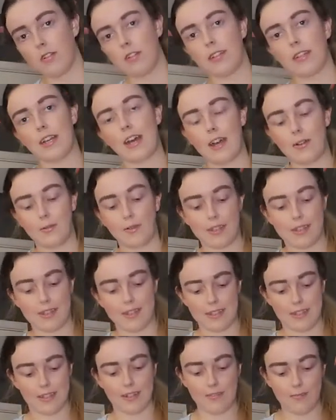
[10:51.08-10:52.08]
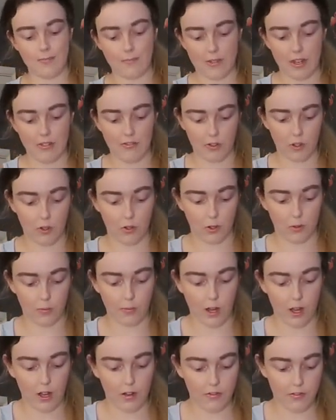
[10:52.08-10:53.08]
Now is the difficult
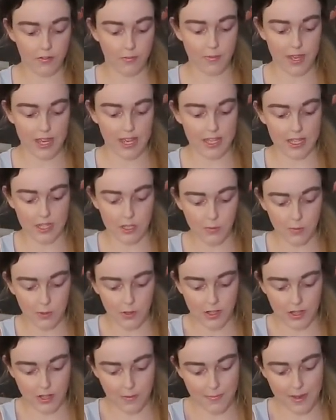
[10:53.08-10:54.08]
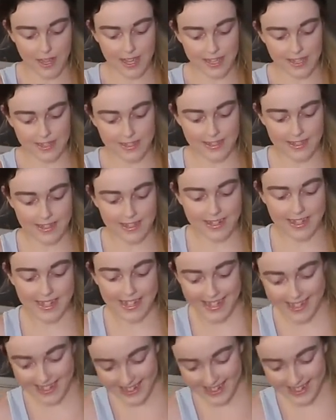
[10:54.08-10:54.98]
part for me, is putting the base in.